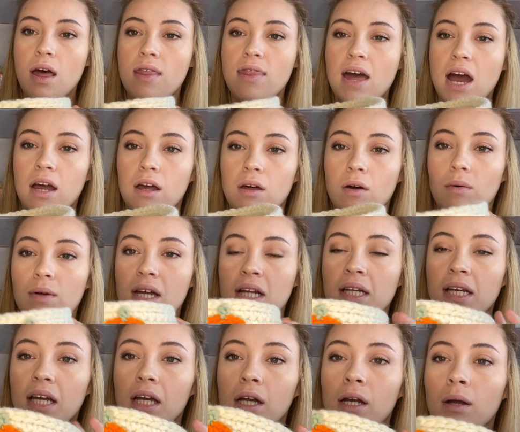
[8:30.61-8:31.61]
that go
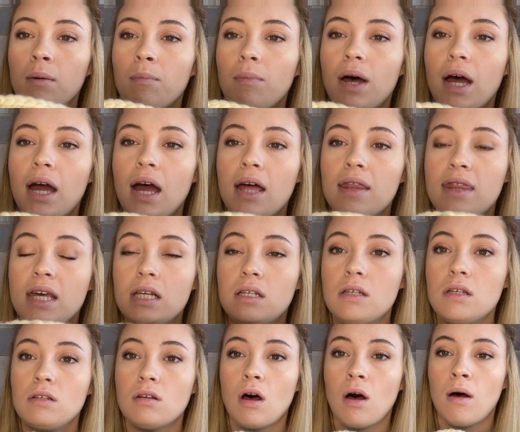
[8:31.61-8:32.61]
in here, but this
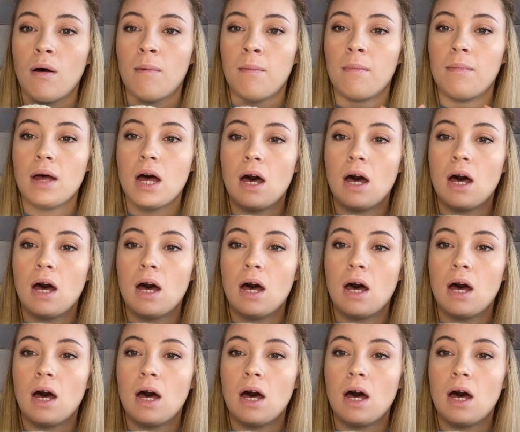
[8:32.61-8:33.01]
is all